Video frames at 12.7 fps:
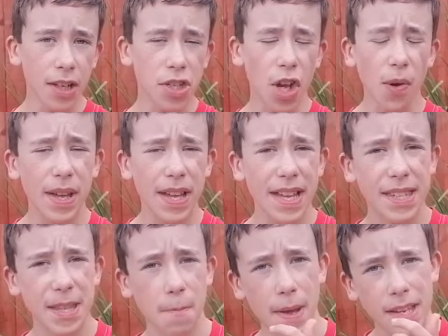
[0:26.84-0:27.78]
So it
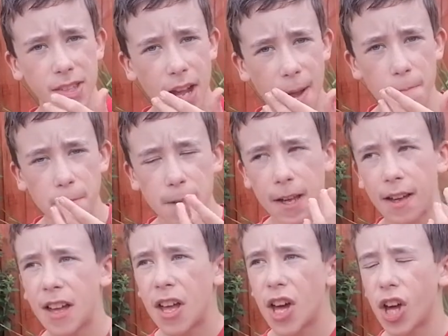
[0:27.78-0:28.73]
is the best time
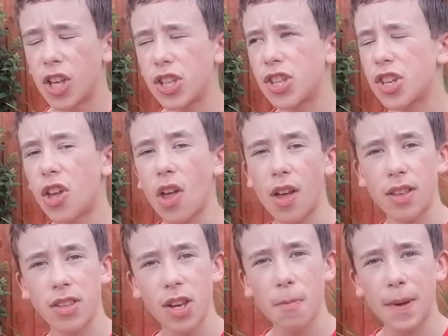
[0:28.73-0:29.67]
to,
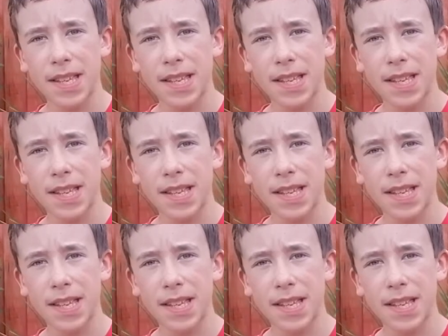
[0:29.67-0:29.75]
so